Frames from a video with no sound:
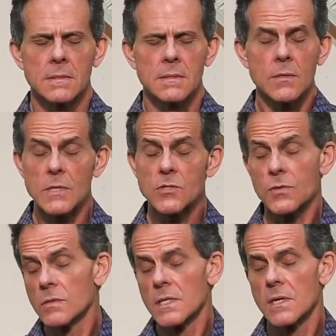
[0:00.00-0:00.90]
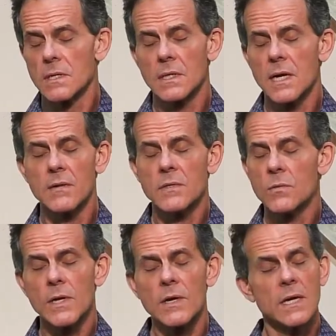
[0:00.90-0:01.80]
That we truly are love,
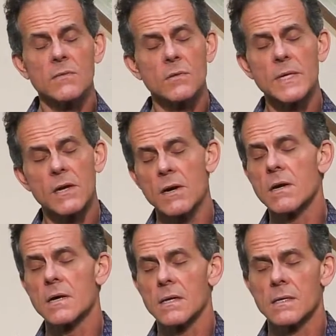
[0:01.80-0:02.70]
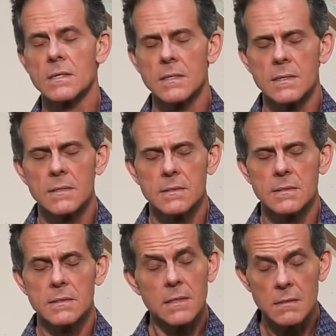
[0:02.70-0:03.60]
and wherever we are,
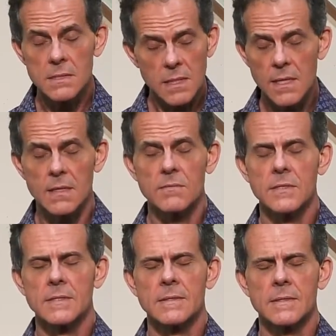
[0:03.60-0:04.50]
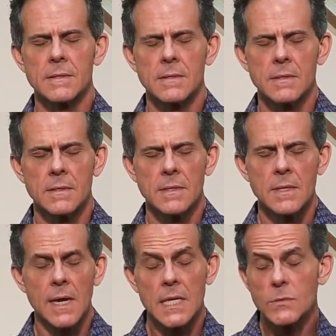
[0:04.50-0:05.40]
there is love.
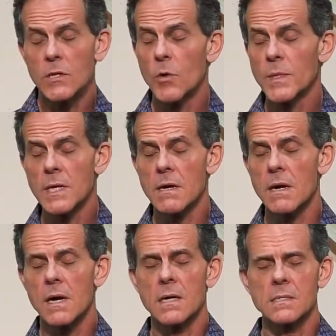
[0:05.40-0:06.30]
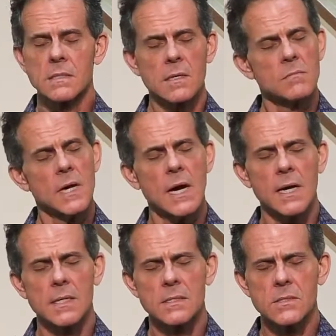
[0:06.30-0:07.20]
And as we open our hearts and our
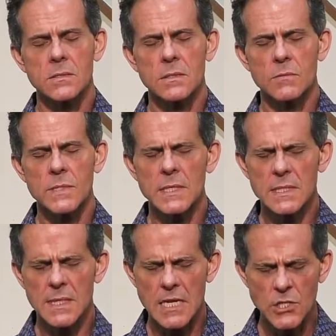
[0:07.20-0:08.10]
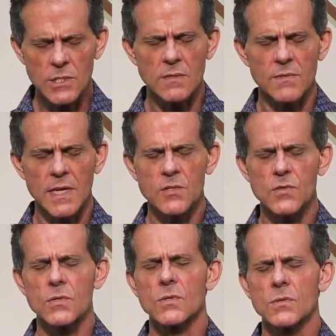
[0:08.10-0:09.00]
minds to the realization of that
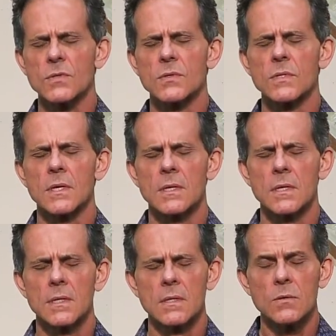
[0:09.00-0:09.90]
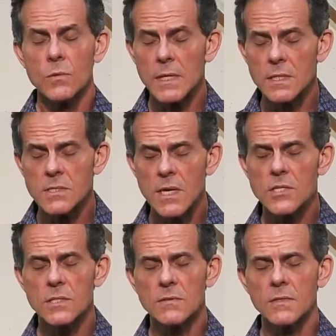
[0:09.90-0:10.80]
truth, the
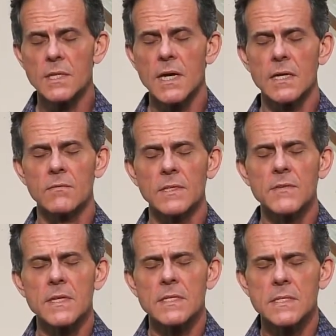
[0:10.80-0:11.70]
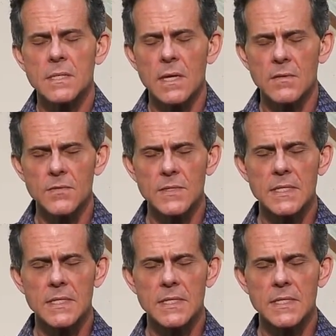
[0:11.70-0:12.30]
realization of love living itself